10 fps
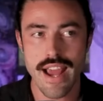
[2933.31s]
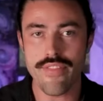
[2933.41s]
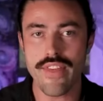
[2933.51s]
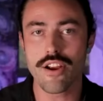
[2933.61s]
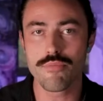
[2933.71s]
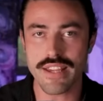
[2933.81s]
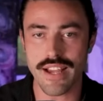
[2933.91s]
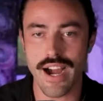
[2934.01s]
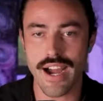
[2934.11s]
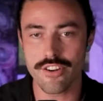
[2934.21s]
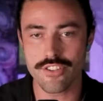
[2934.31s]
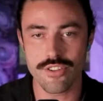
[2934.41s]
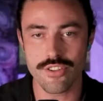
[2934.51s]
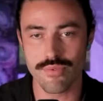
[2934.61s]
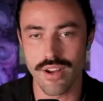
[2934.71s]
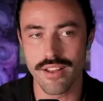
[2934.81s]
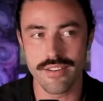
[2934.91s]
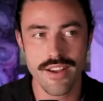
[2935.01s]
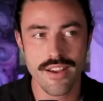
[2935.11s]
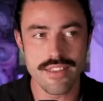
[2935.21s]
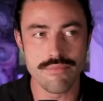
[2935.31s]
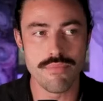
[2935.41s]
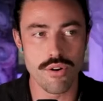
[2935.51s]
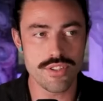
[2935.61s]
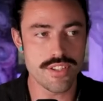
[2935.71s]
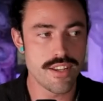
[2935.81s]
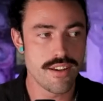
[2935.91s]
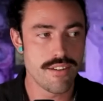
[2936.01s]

and they are being hired to run the most